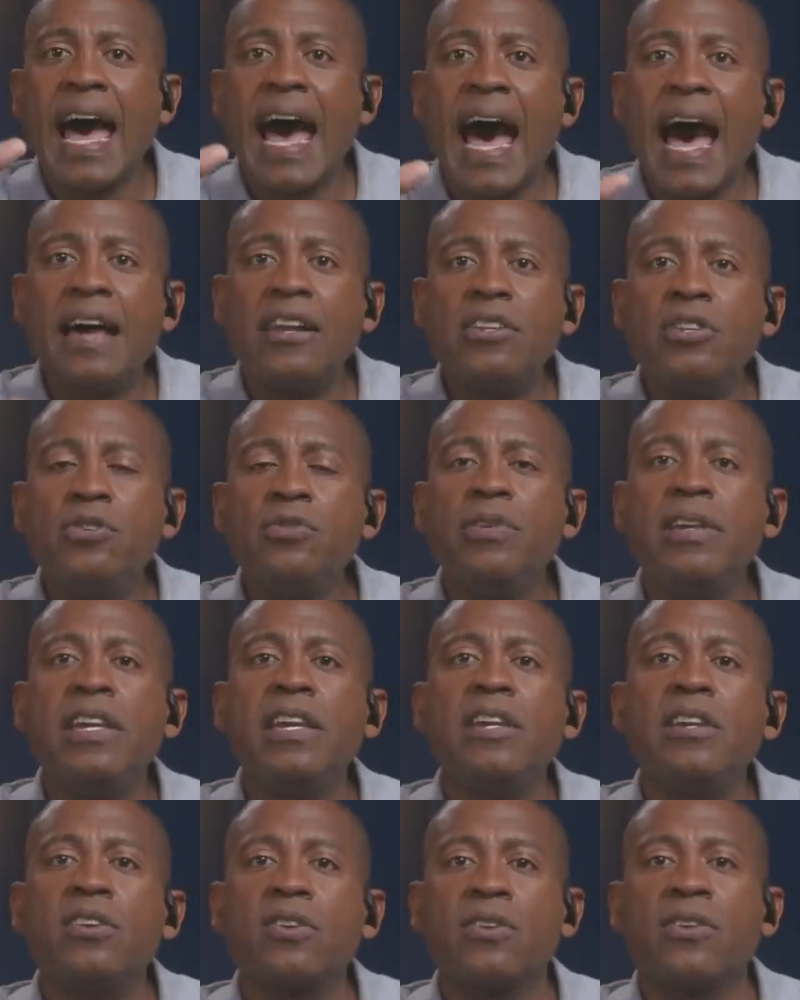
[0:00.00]
How do you
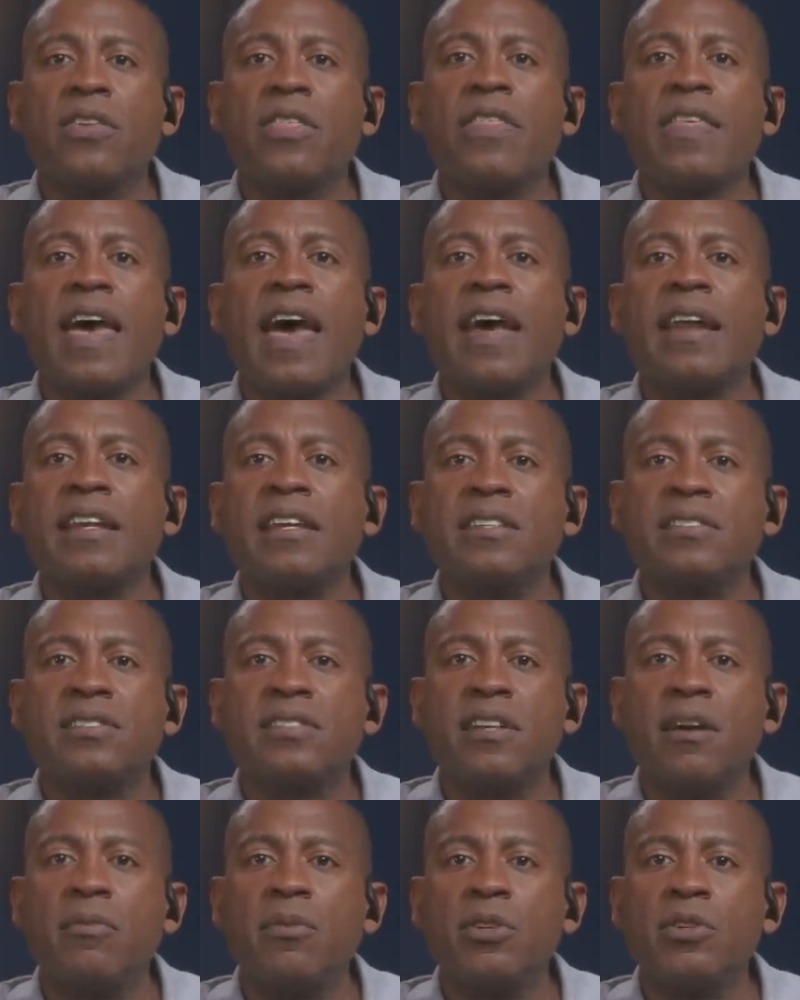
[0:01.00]
hear that as
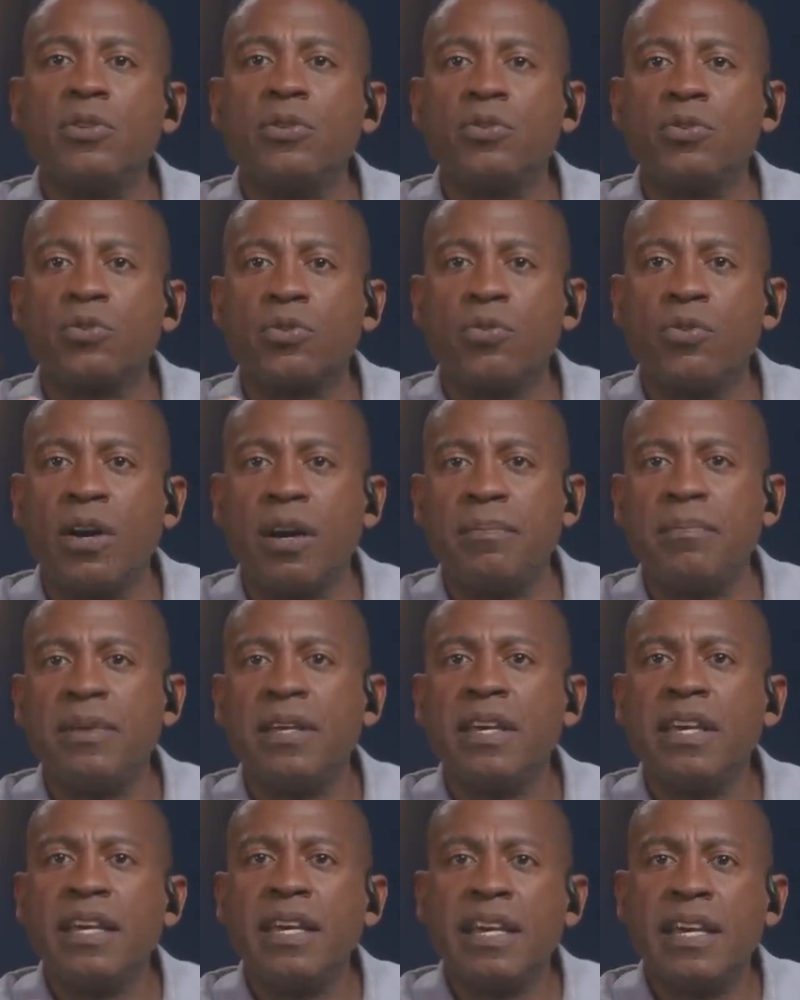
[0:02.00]
someone who grew up
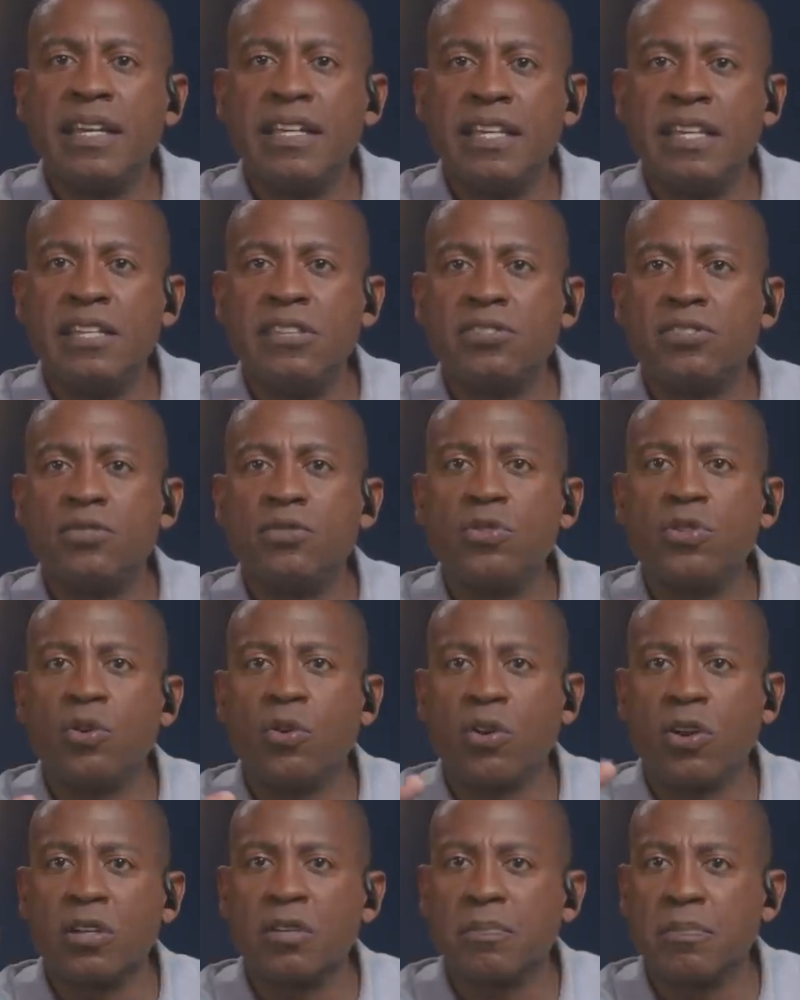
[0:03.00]
in East New
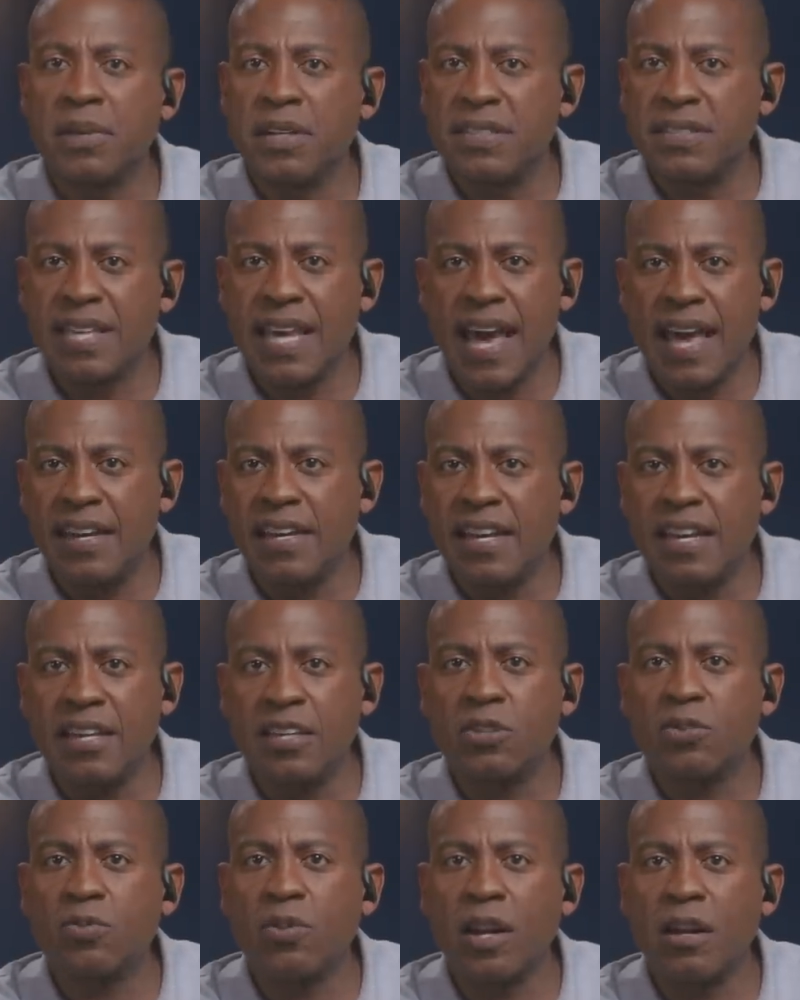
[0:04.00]
York, but has had an
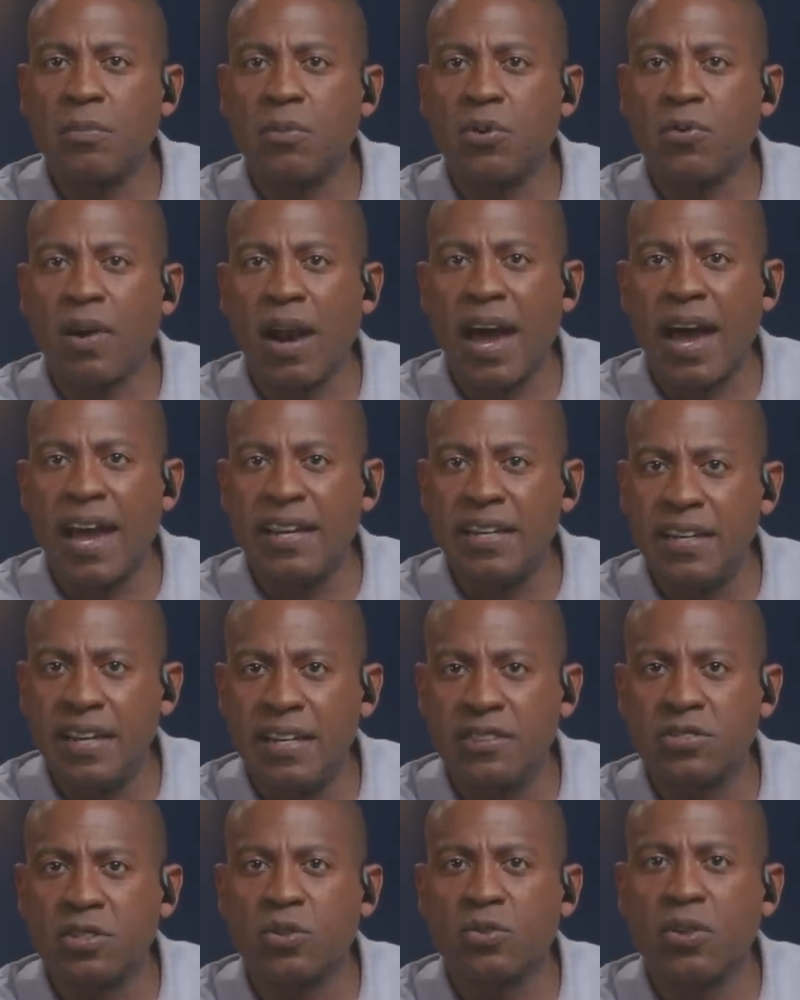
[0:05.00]
incredible ride and
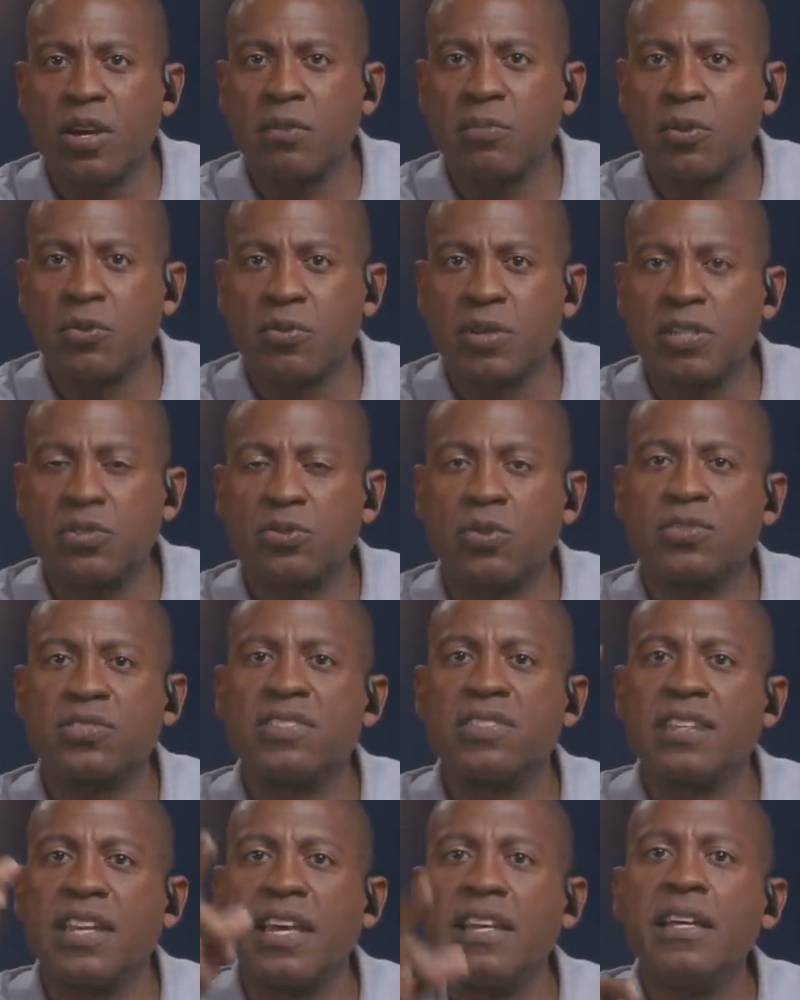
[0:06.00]
has incredible
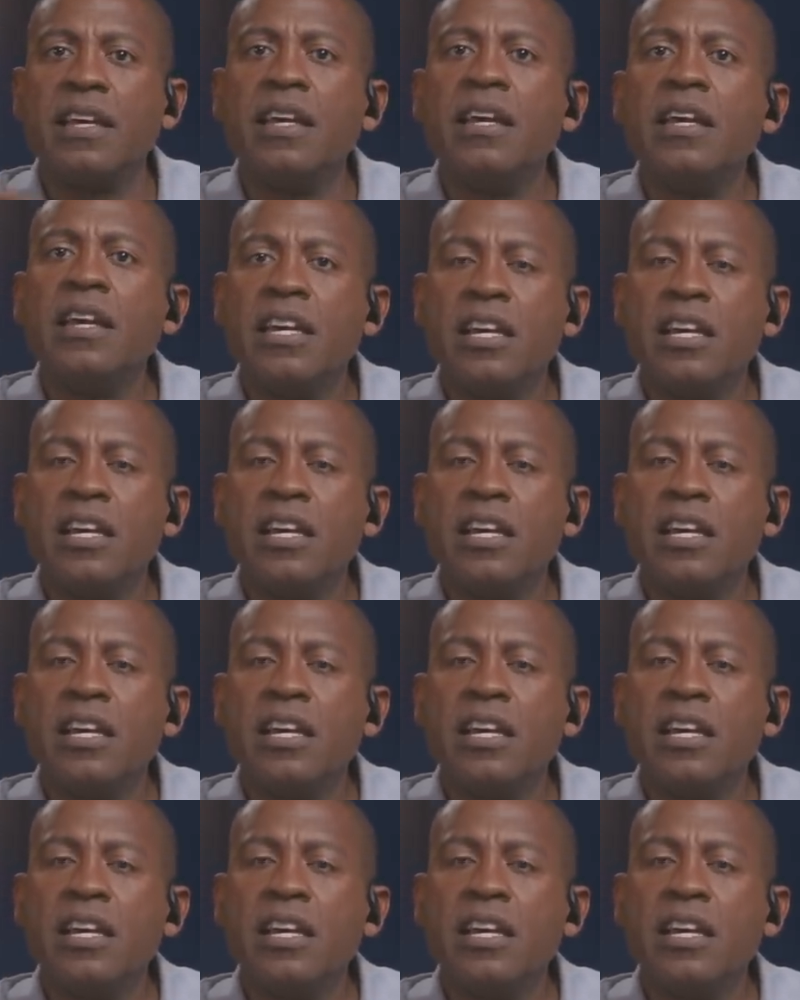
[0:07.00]
resources today?